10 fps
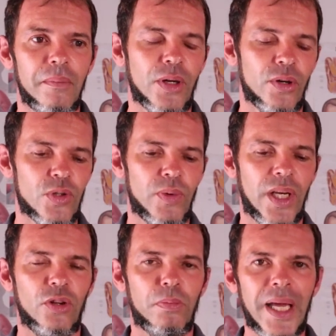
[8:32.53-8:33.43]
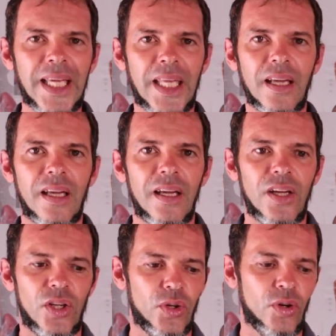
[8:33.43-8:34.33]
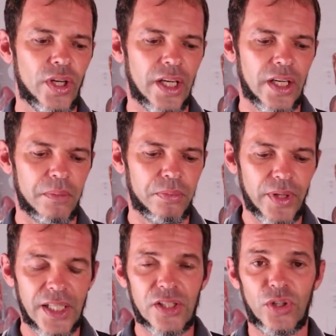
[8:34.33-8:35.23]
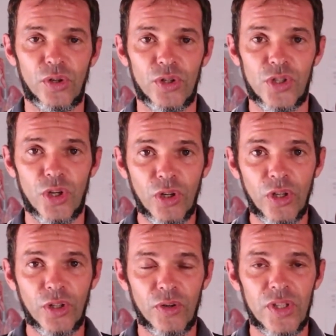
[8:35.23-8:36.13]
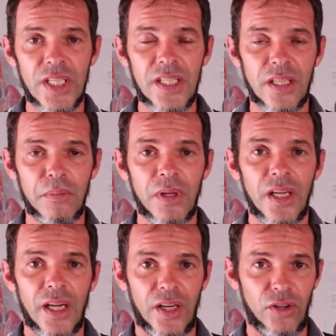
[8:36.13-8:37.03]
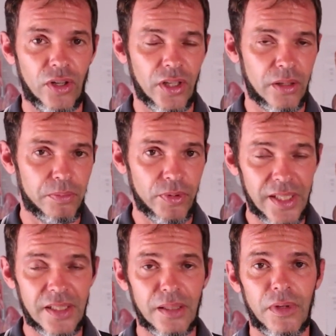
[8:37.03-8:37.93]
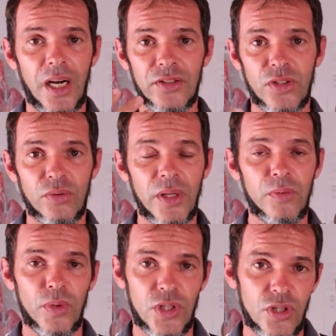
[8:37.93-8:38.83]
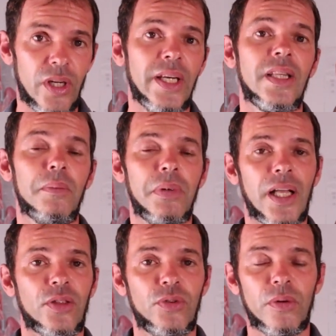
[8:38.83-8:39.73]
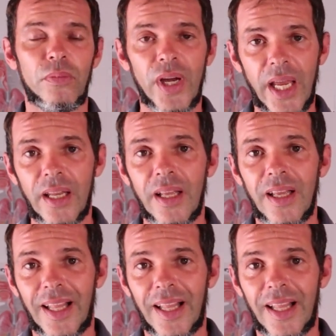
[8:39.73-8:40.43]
Because when you're packing, you're gonna compress your circulatory system and you're gonna compress some artery which lead the blood to your brain,